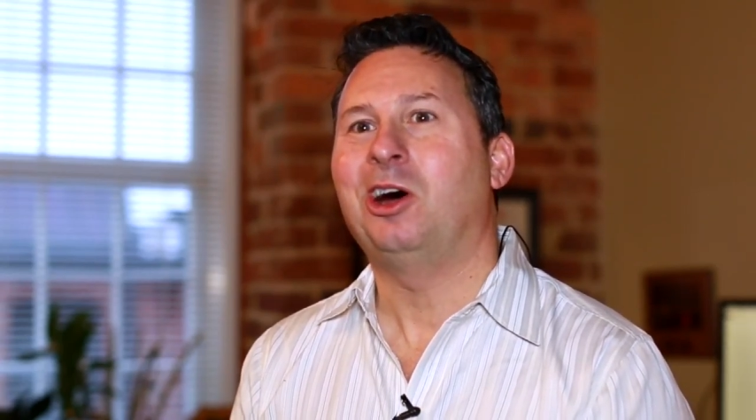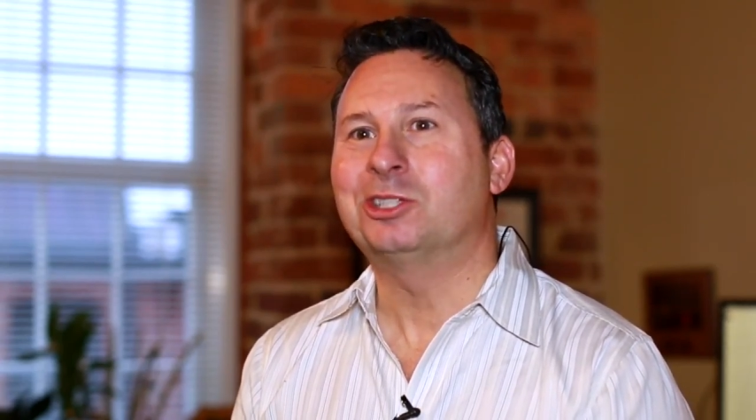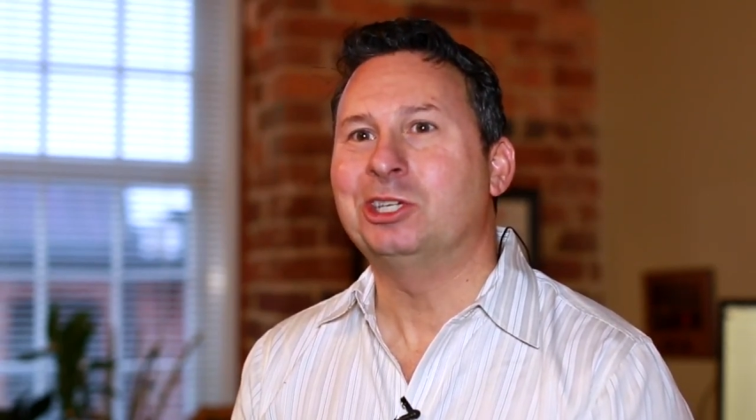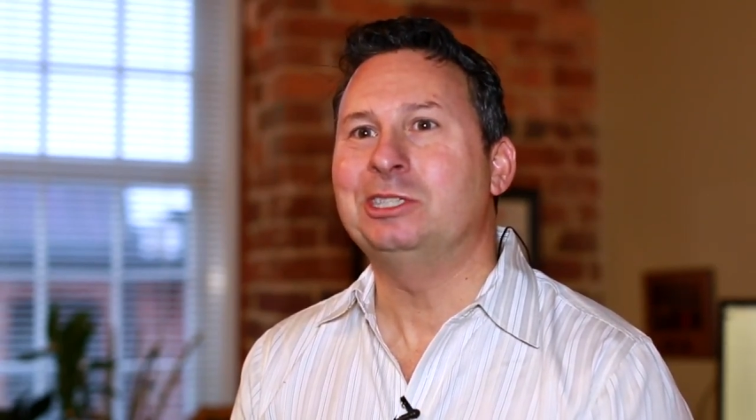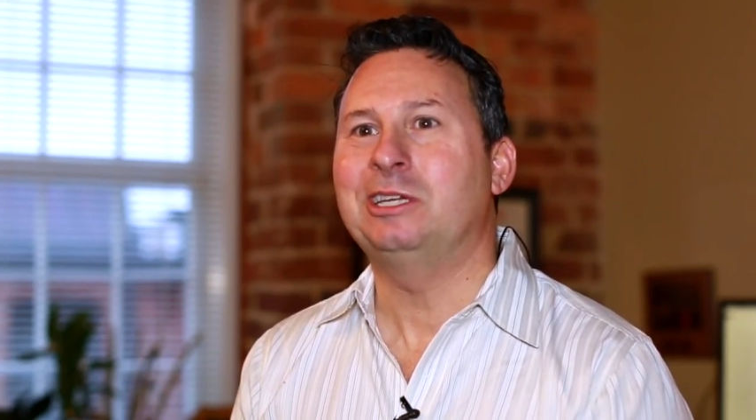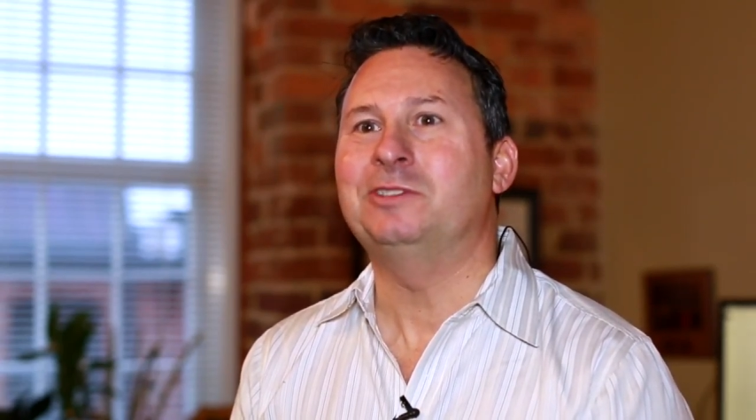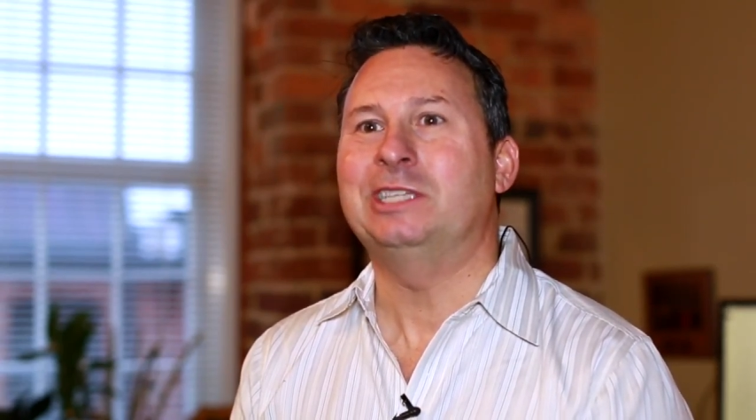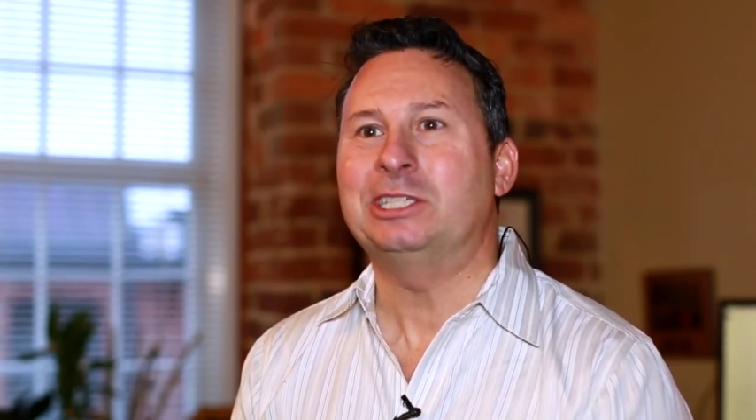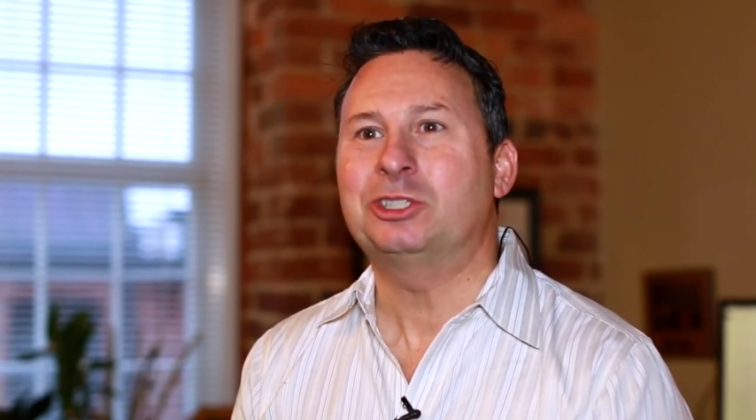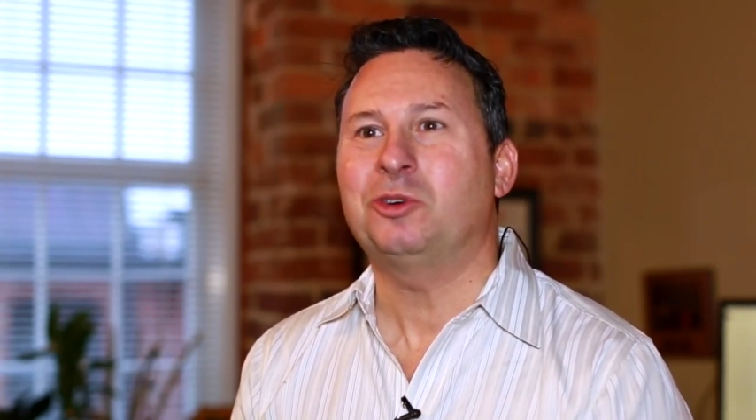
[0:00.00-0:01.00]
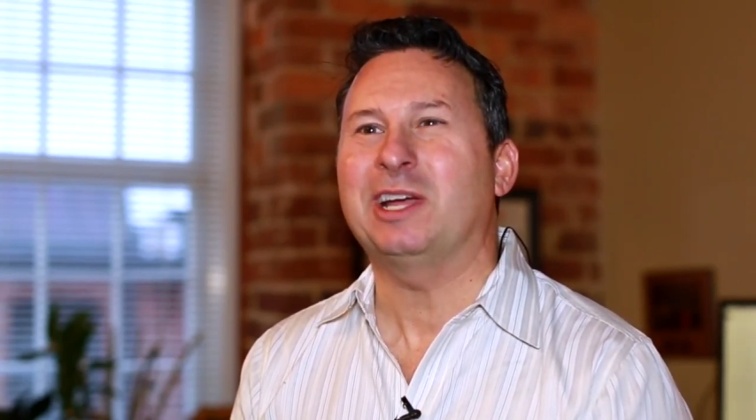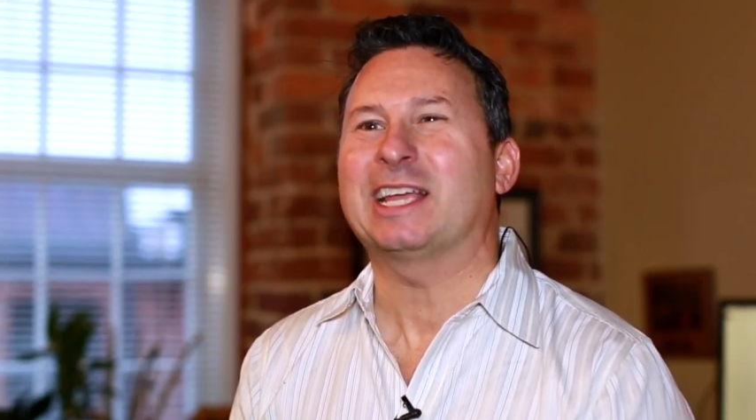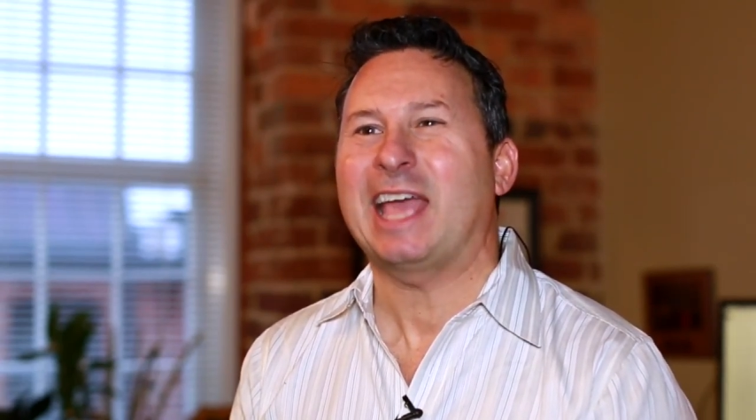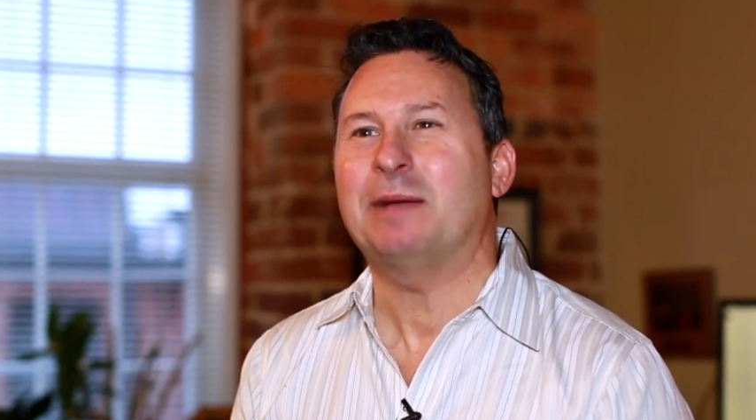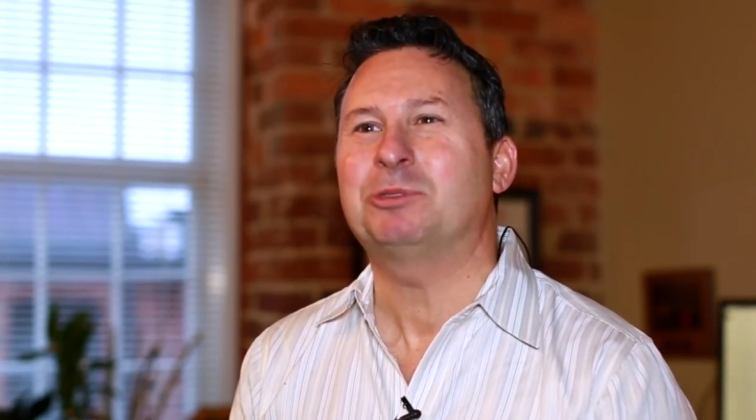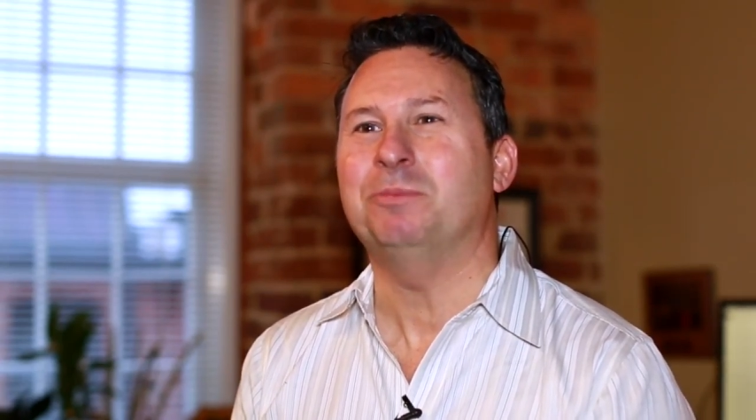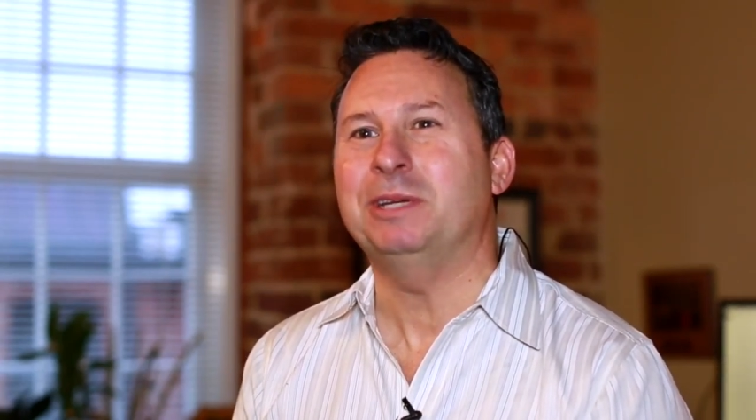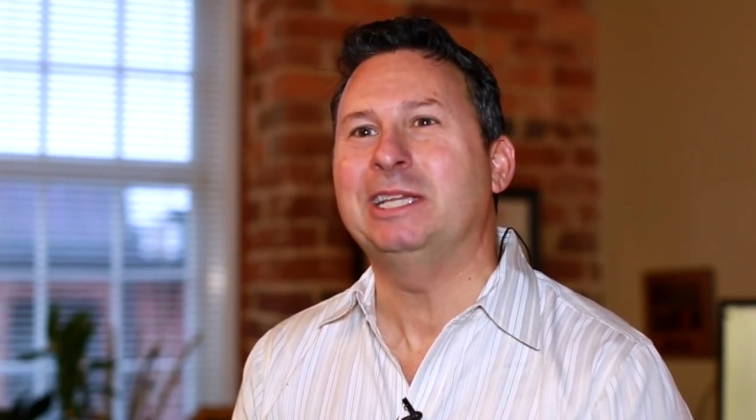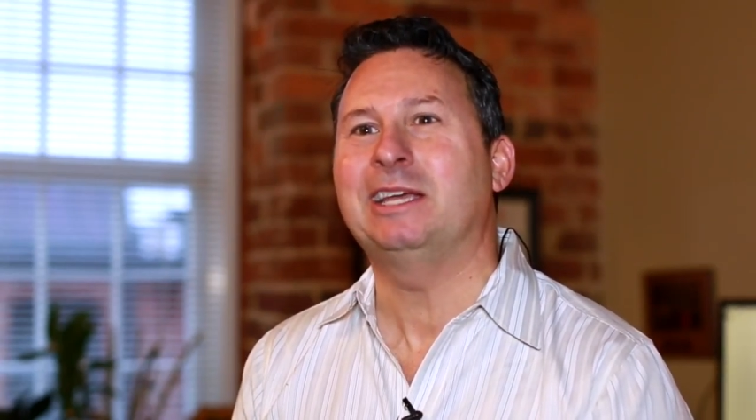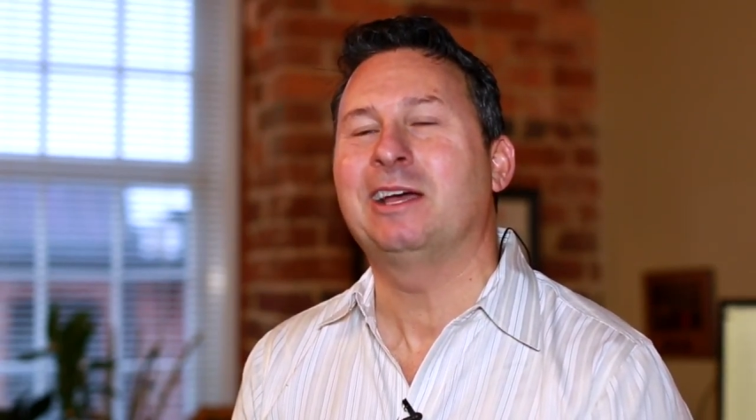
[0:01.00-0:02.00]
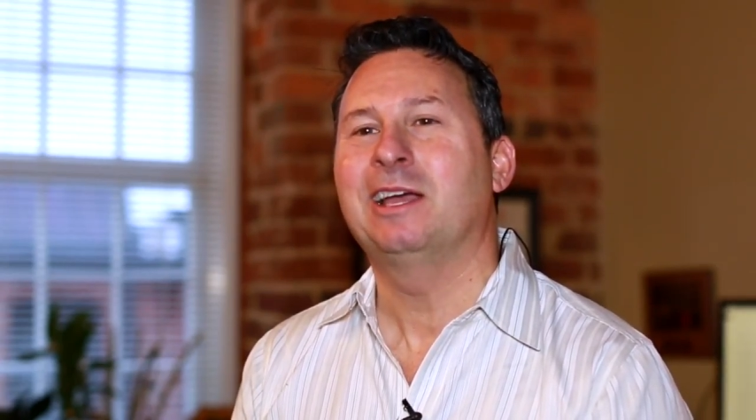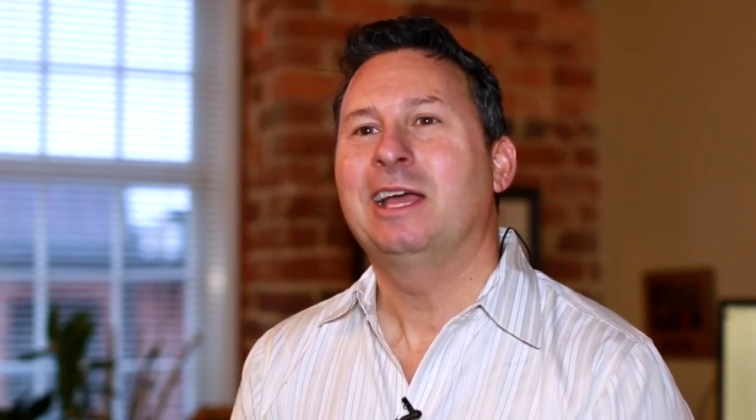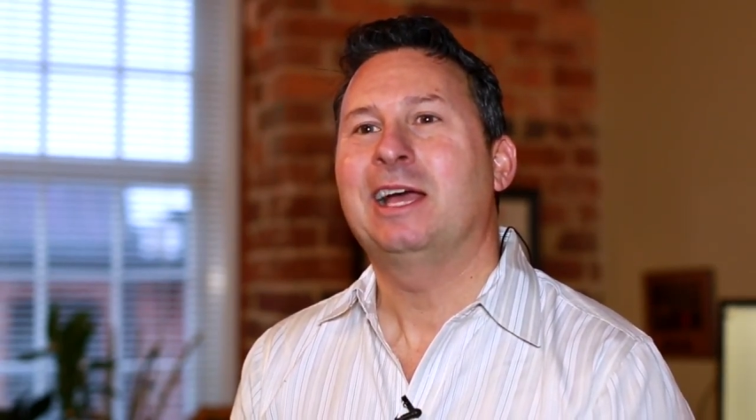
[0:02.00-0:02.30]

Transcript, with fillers: alternative digital and caption media